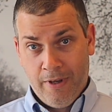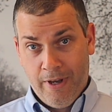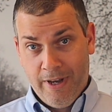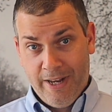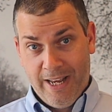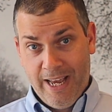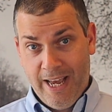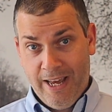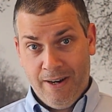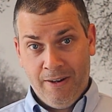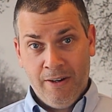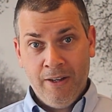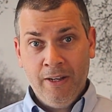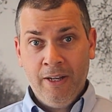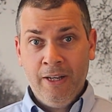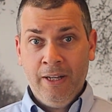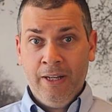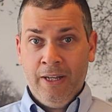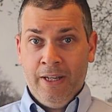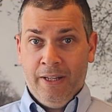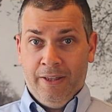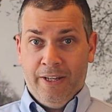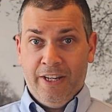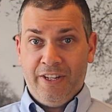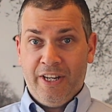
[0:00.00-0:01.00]
Again,
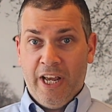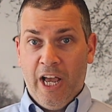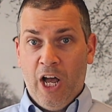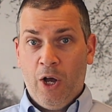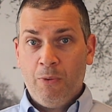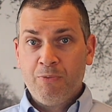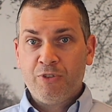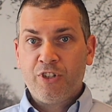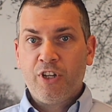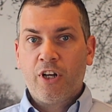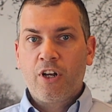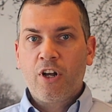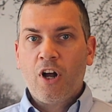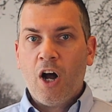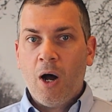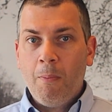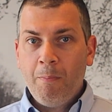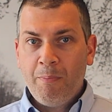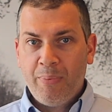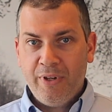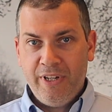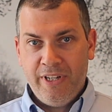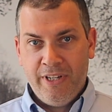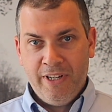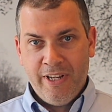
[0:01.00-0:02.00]
this helps the
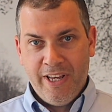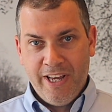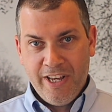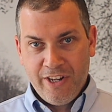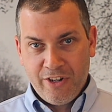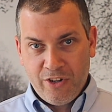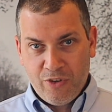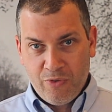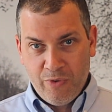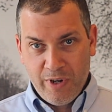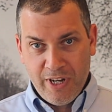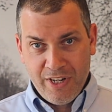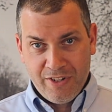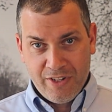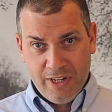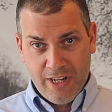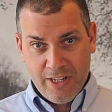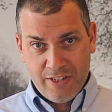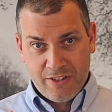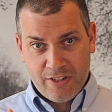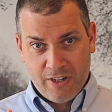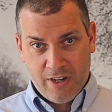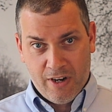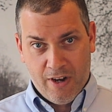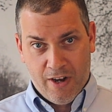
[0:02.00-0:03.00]
company increase
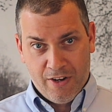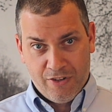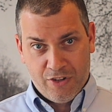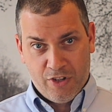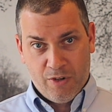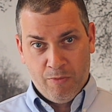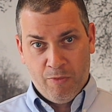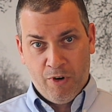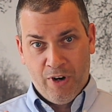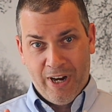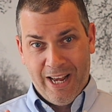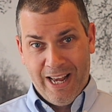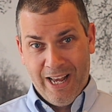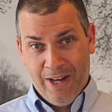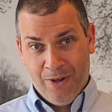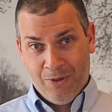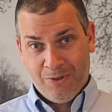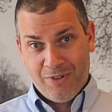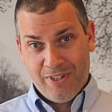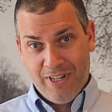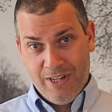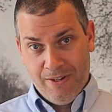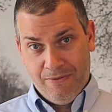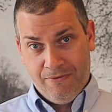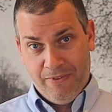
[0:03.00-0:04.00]
its customer
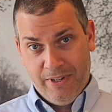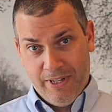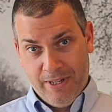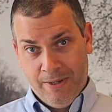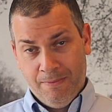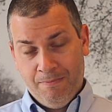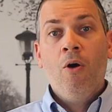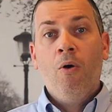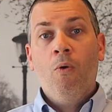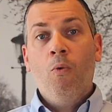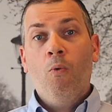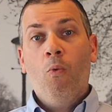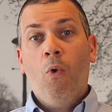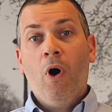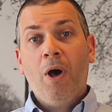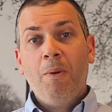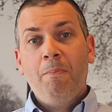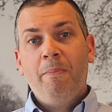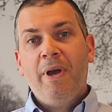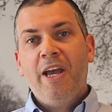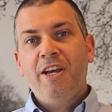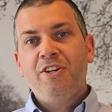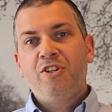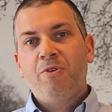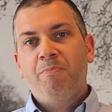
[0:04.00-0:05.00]
LTV.
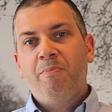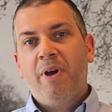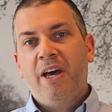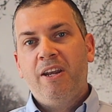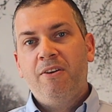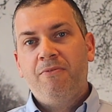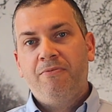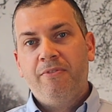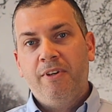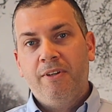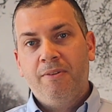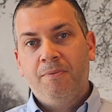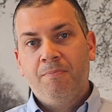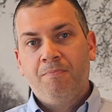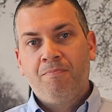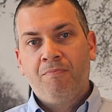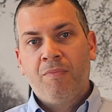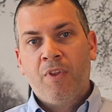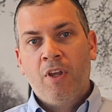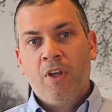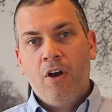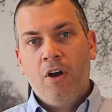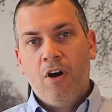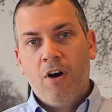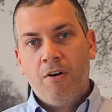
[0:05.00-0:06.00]
One major benefit
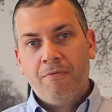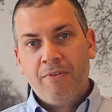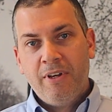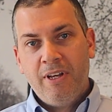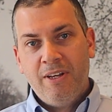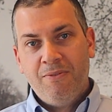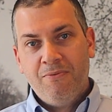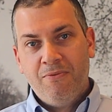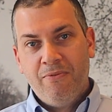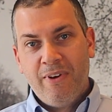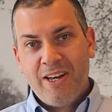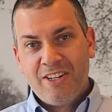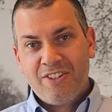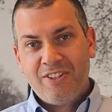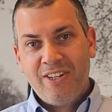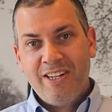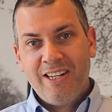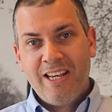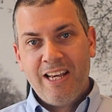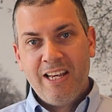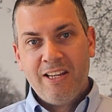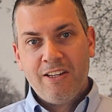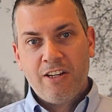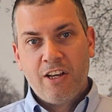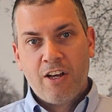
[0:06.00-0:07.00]
of
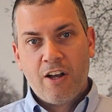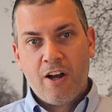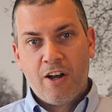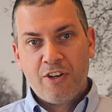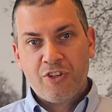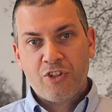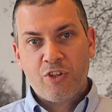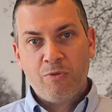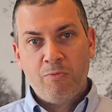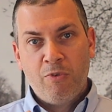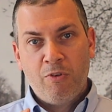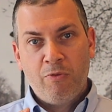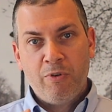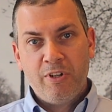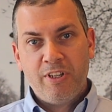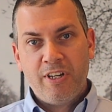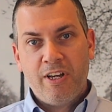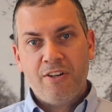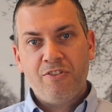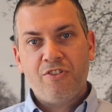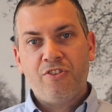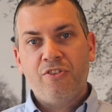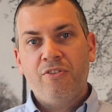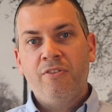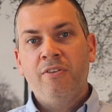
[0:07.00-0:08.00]
investing in customer
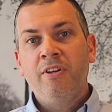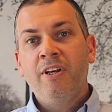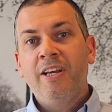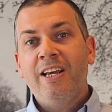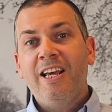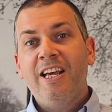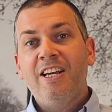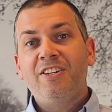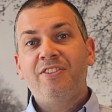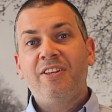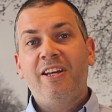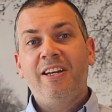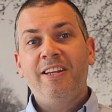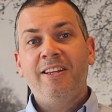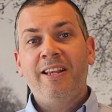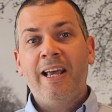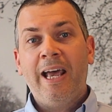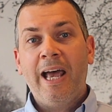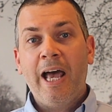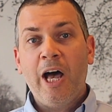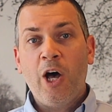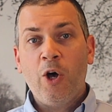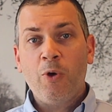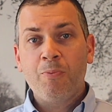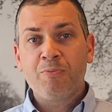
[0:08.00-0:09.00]
retention is that it
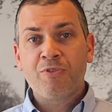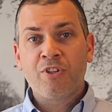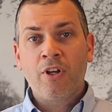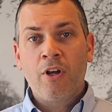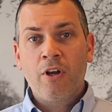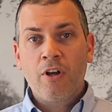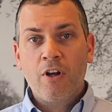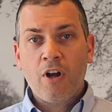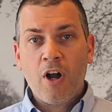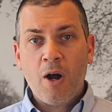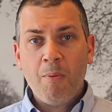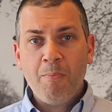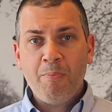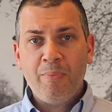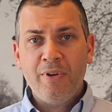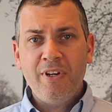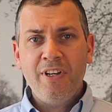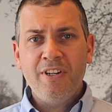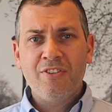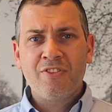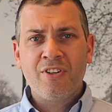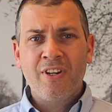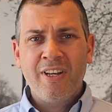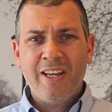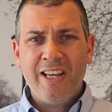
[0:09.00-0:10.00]
helps
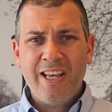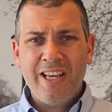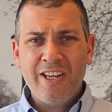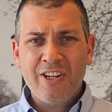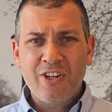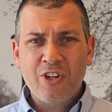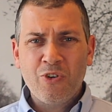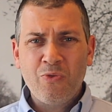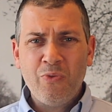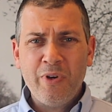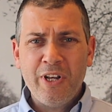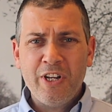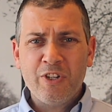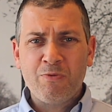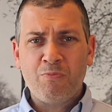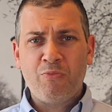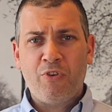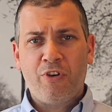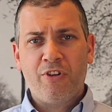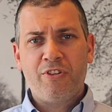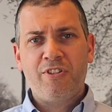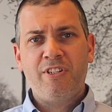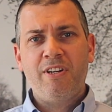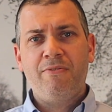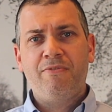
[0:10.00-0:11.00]
companies increase
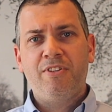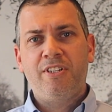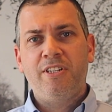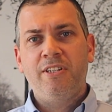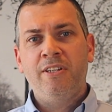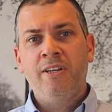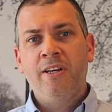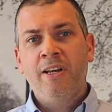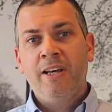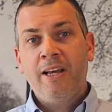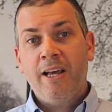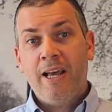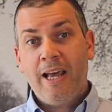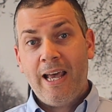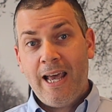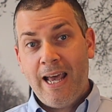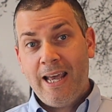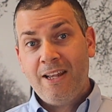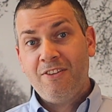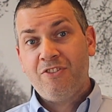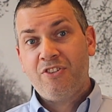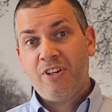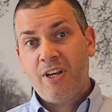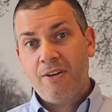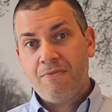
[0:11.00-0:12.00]
productivity
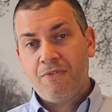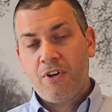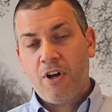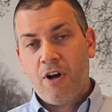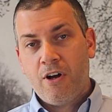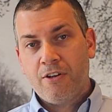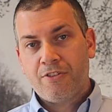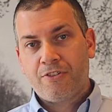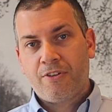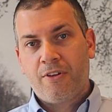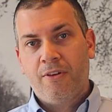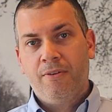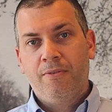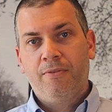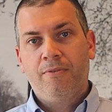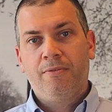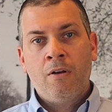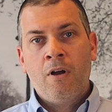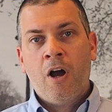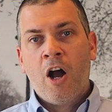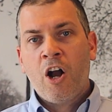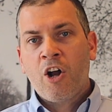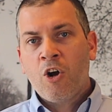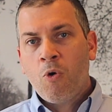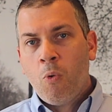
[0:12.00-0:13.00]
and save cost.
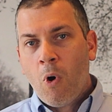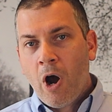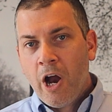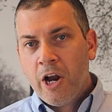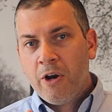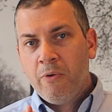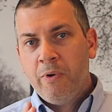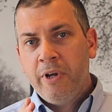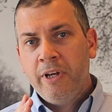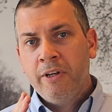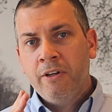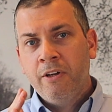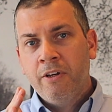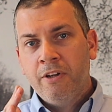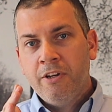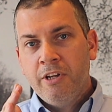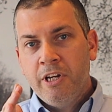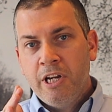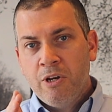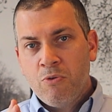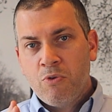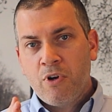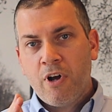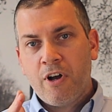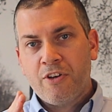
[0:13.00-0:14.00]
Acquiring
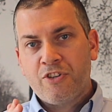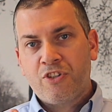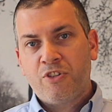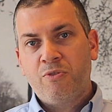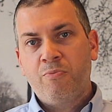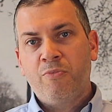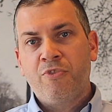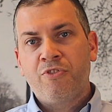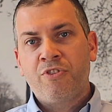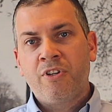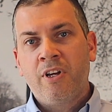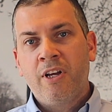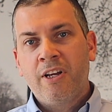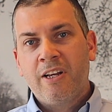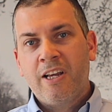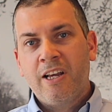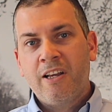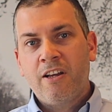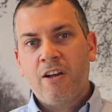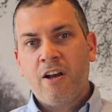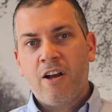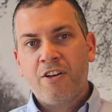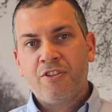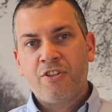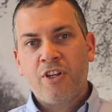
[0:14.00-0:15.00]
new customers
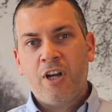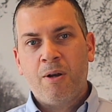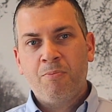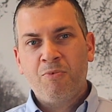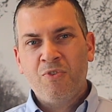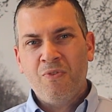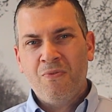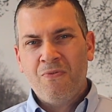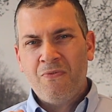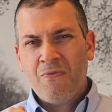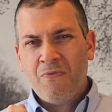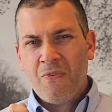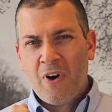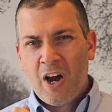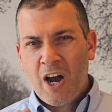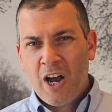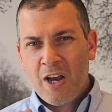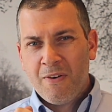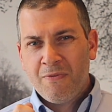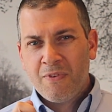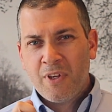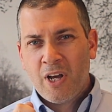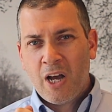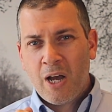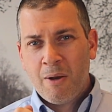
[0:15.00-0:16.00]
can cost up to
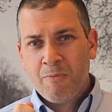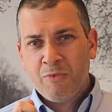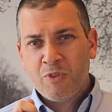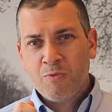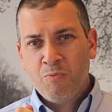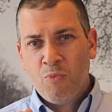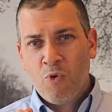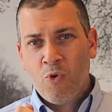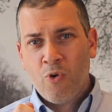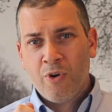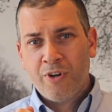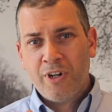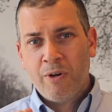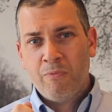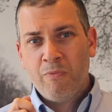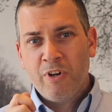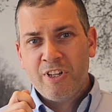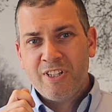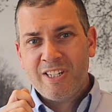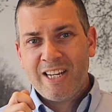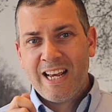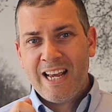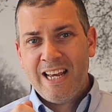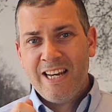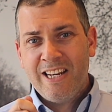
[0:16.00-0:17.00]
5 times more than
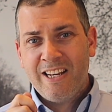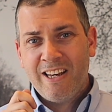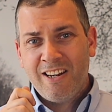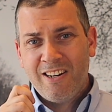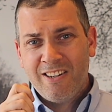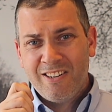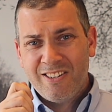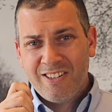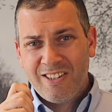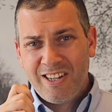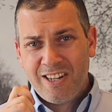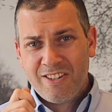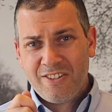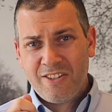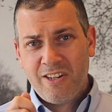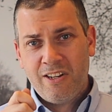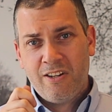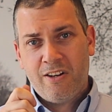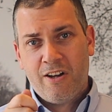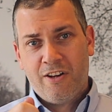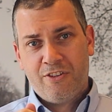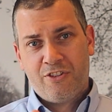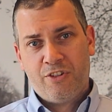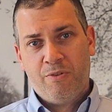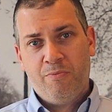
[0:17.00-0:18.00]
retaining an existing
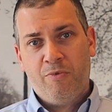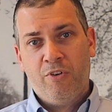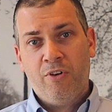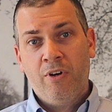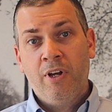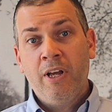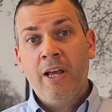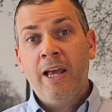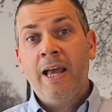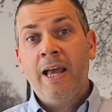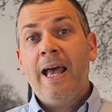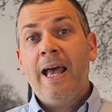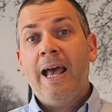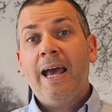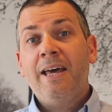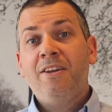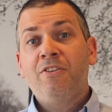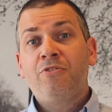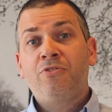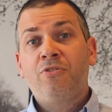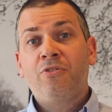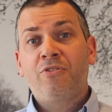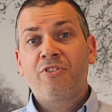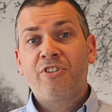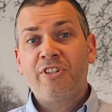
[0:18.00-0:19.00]
customer, and
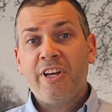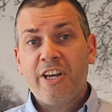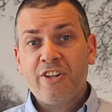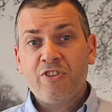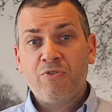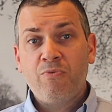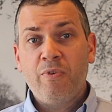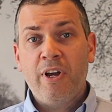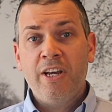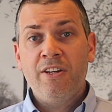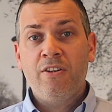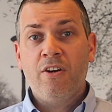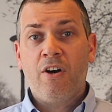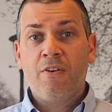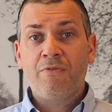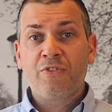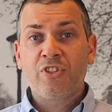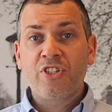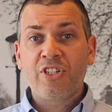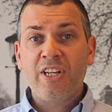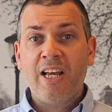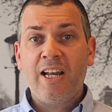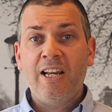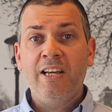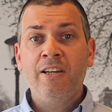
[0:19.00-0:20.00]
the success rate of
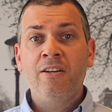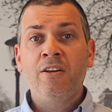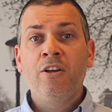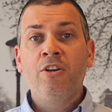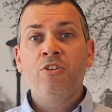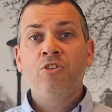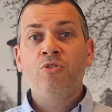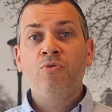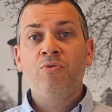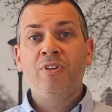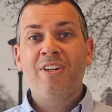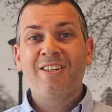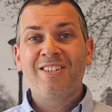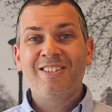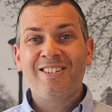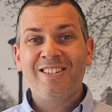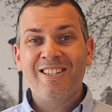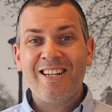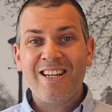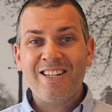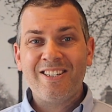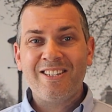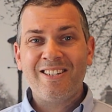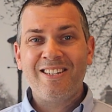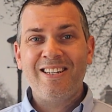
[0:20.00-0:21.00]
selling to an
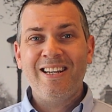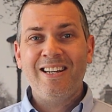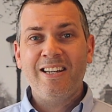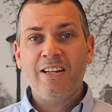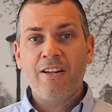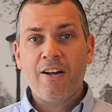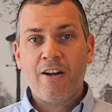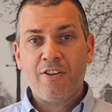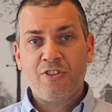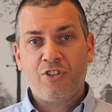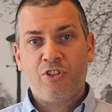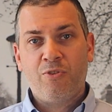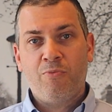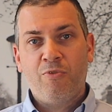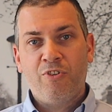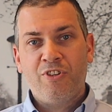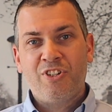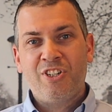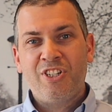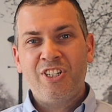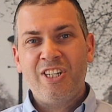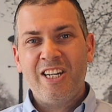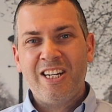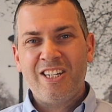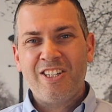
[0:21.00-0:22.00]
existing customer
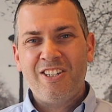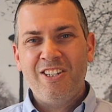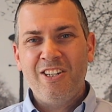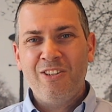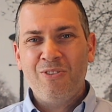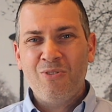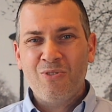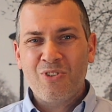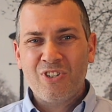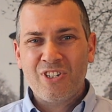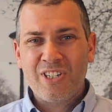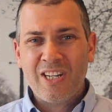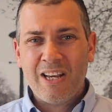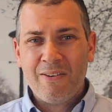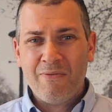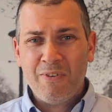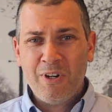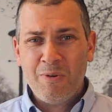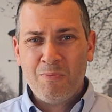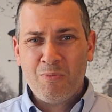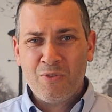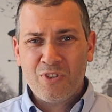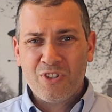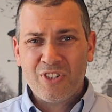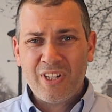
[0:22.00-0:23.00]
is 60 to
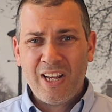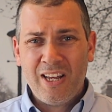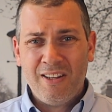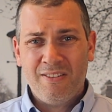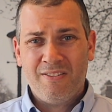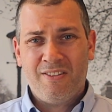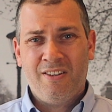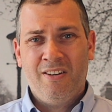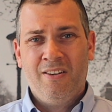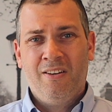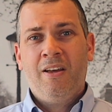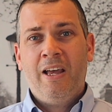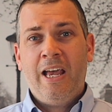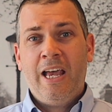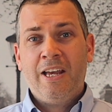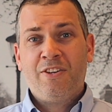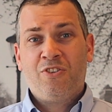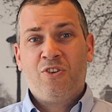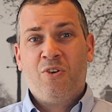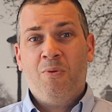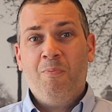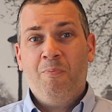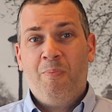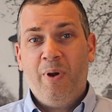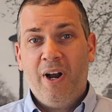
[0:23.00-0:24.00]
70% as
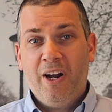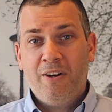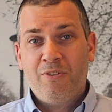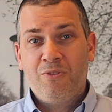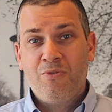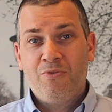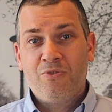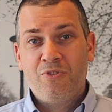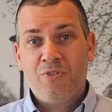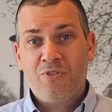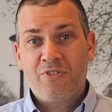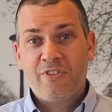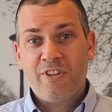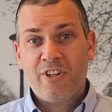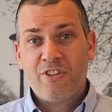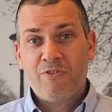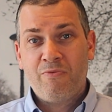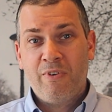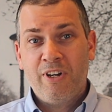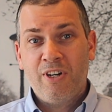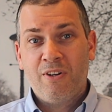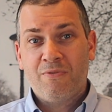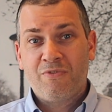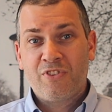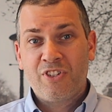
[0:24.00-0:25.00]
compared to the success
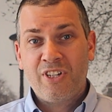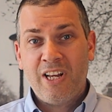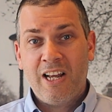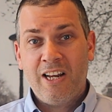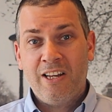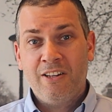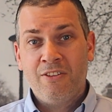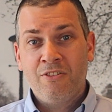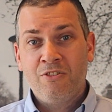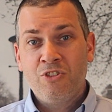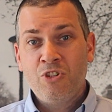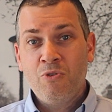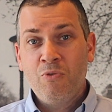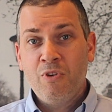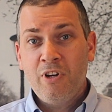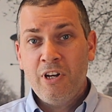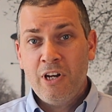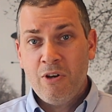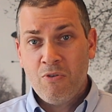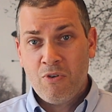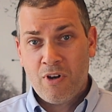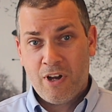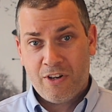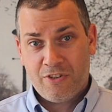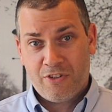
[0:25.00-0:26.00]
rate of selling to a
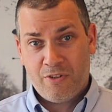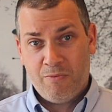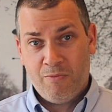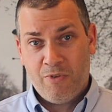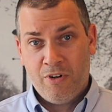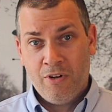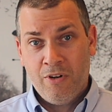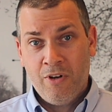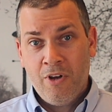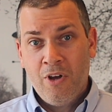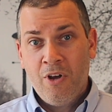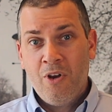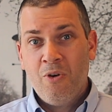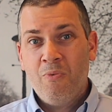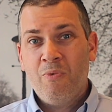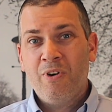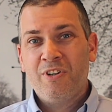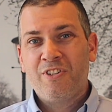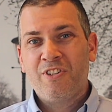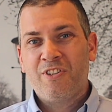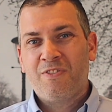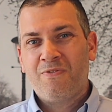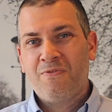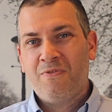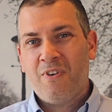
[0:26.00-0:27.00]
new customer,
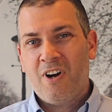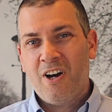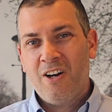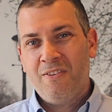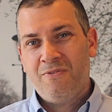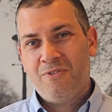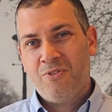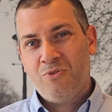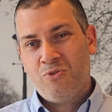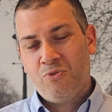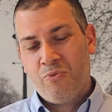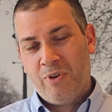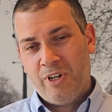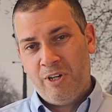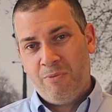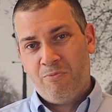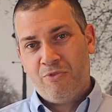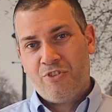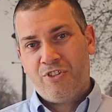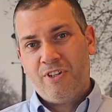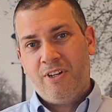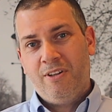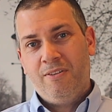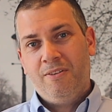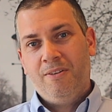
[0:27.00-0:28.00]
which is 5 to
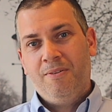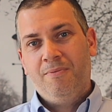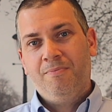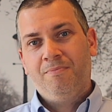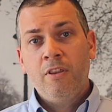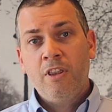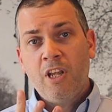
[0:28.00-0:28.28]
20%.